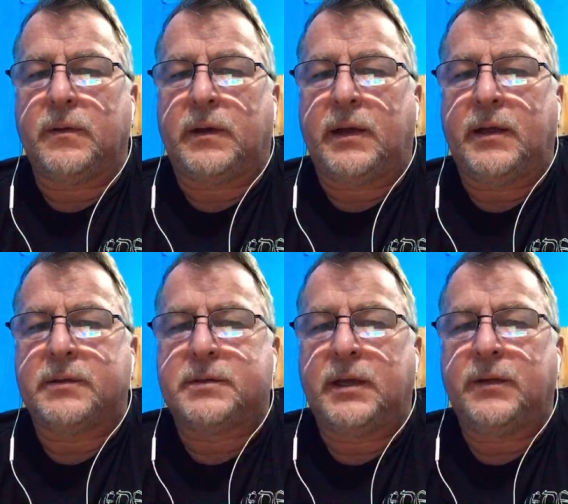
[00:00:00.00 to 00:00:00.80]

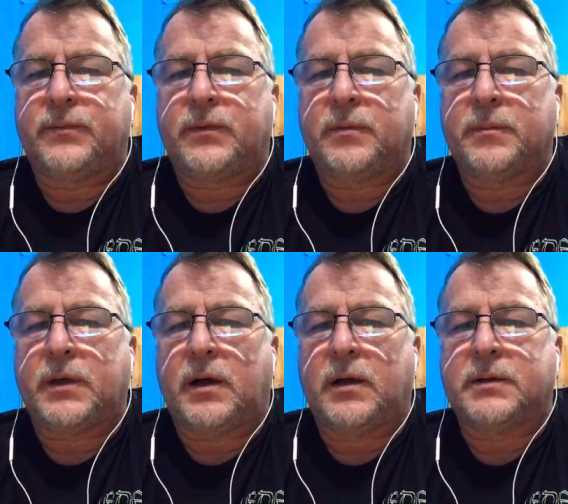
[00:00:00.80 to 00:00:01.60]
INT from the
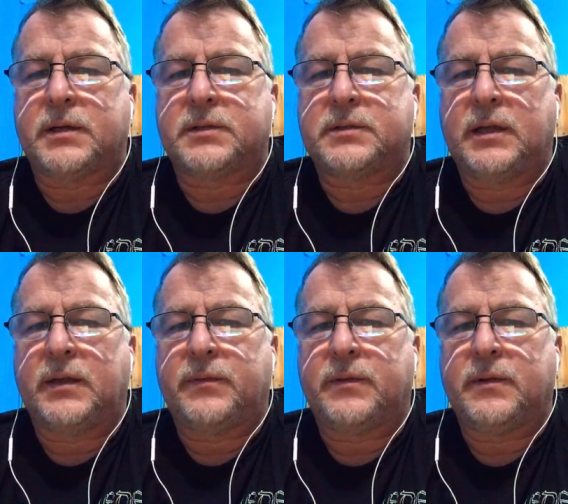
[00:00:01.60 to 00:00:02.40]
Arctic,
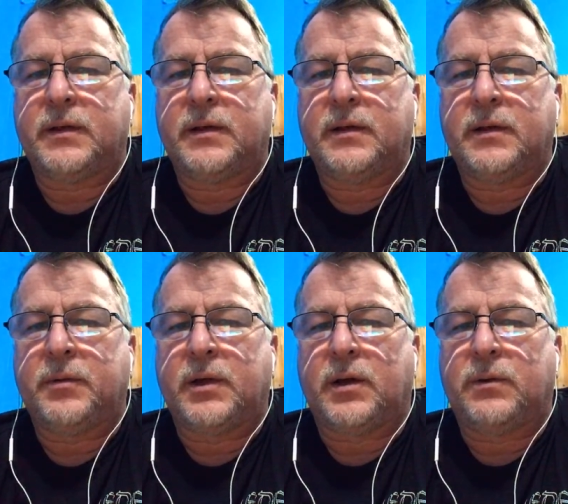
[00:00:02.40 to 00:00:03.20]
Steve. Here
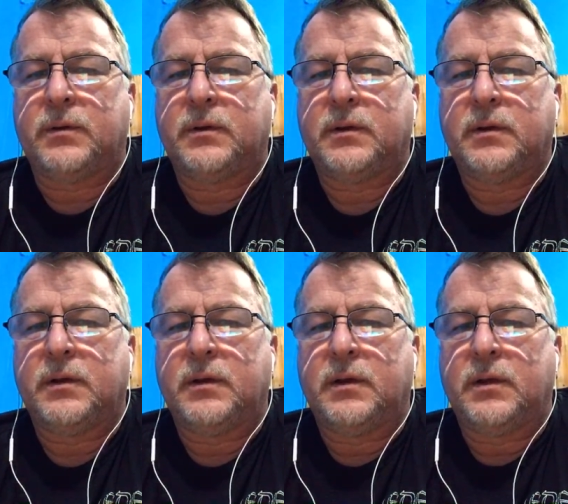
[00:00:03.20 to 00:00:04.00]
we go.
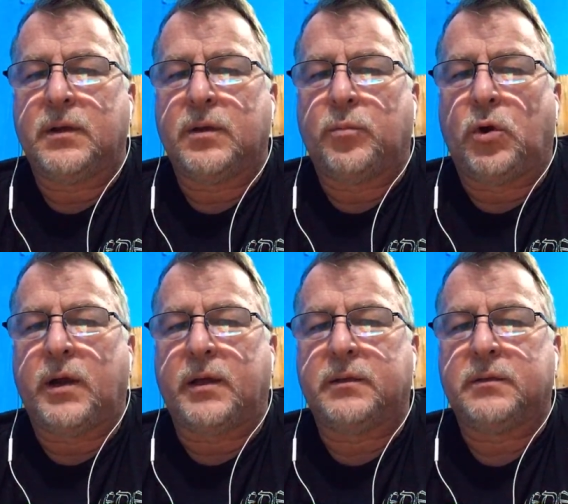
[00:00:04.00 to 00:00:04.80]
Good
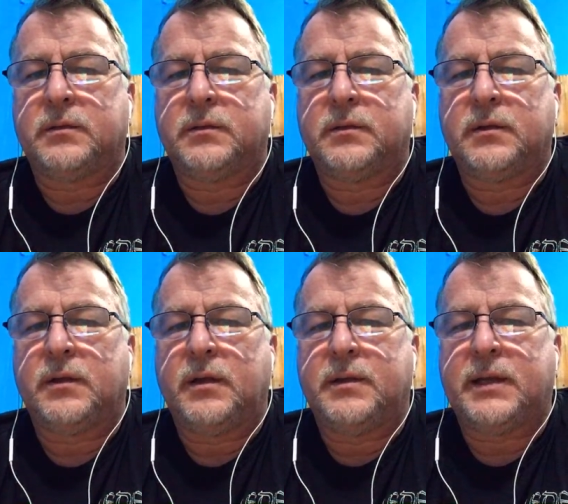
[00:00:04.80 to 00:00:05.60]
morning.
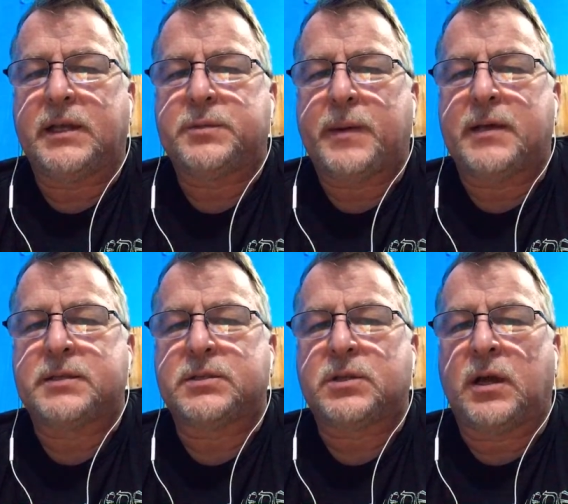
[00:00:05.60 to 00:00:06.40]
Dickie Spaz
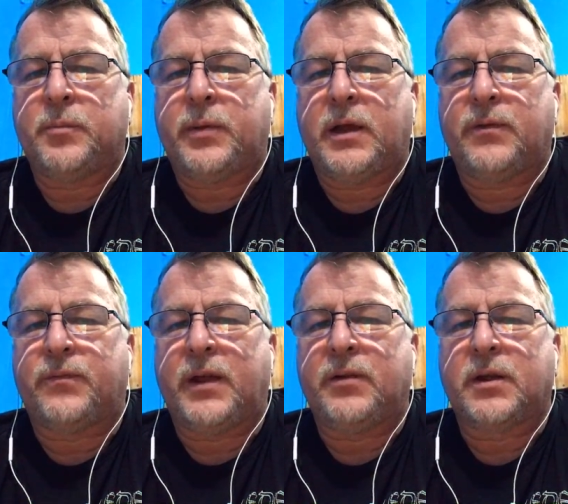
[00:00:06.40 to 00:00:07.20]
says Tom Pear,
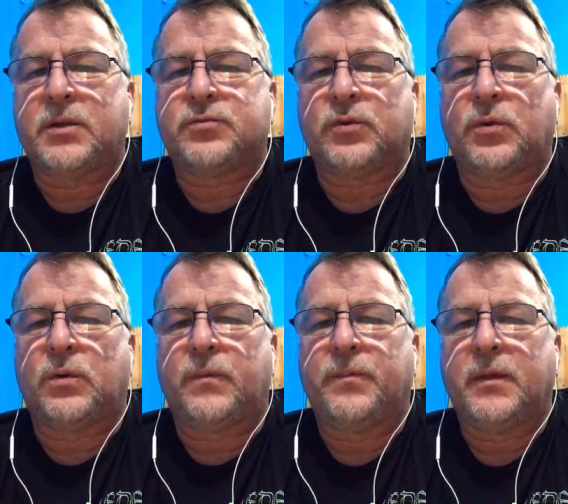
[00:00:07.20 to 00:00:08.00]
fear and
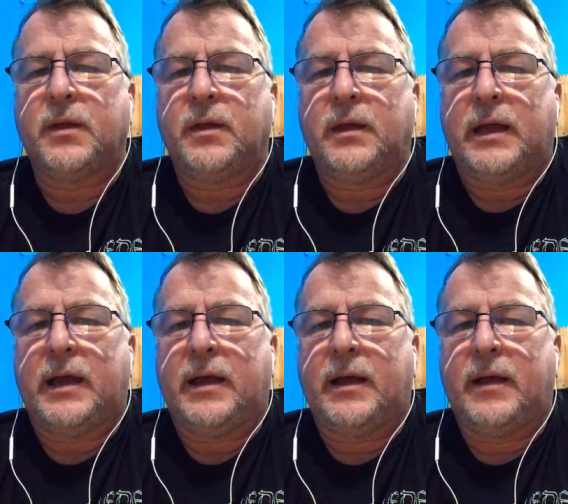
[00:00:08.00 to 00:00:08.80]
control.
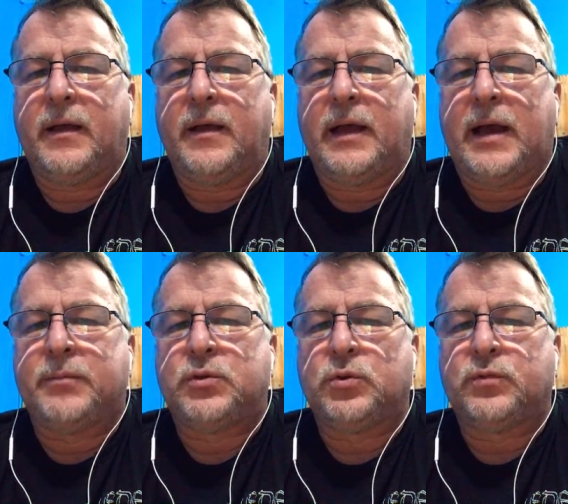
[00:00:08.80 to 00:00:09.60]

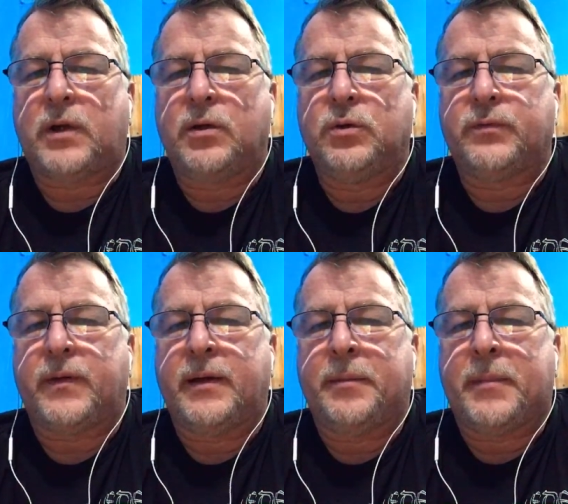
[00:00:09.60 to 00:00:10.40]
Abdul Rauf
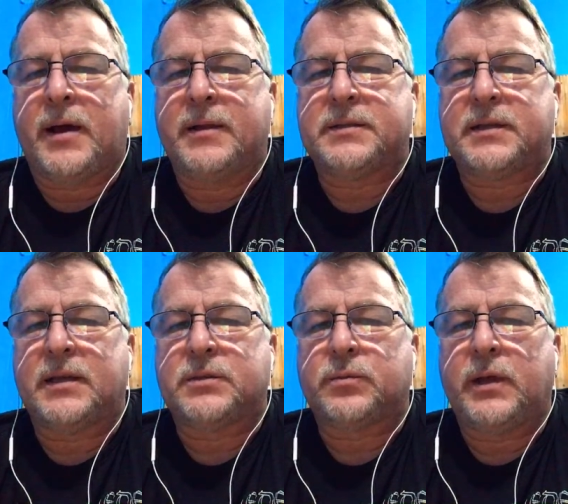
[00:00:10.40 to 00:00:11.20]
Iman
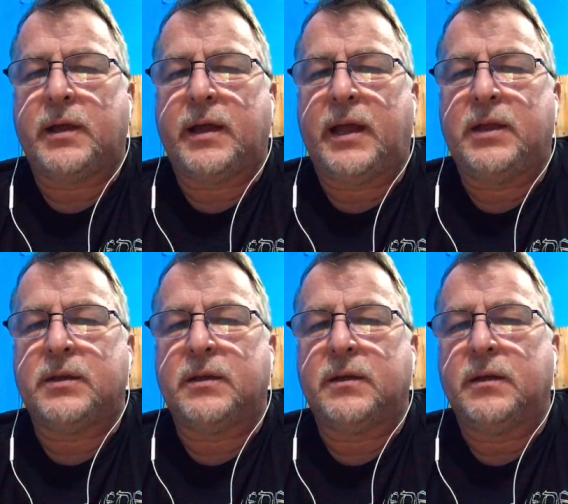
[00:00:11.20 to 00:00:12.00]
says we are
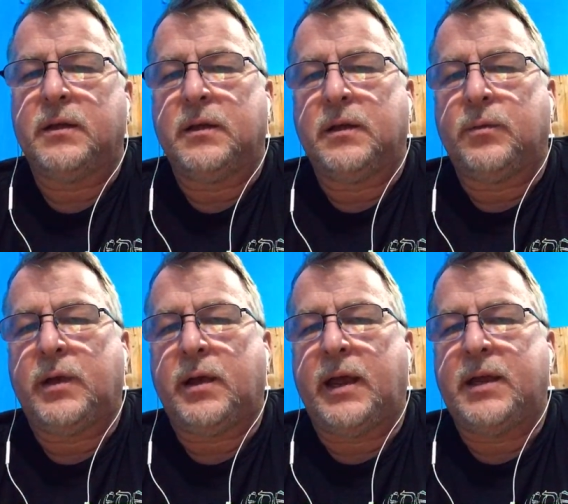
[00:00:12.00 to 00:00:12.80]

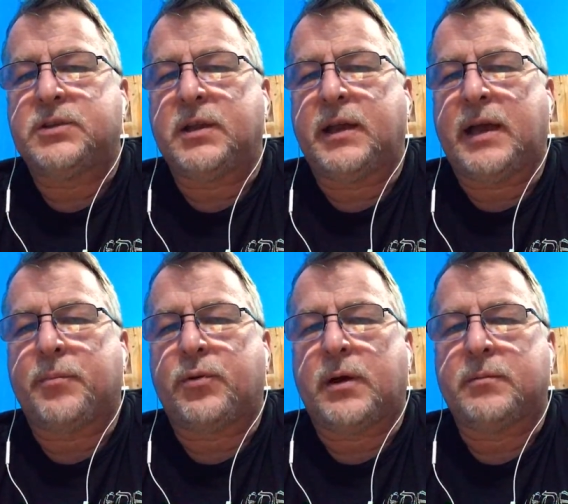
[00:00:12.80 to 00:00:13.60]
aging gap
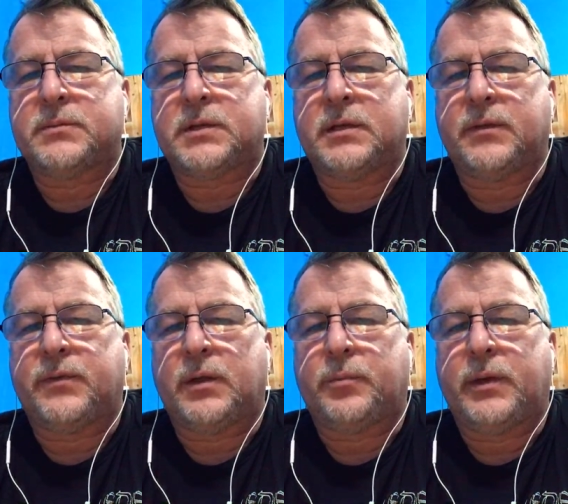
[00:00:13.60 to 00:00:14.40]
problems in the
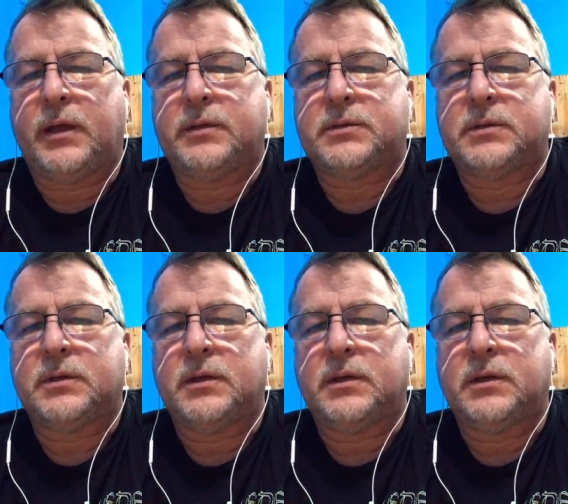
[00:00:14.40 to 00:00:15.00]
Philippines.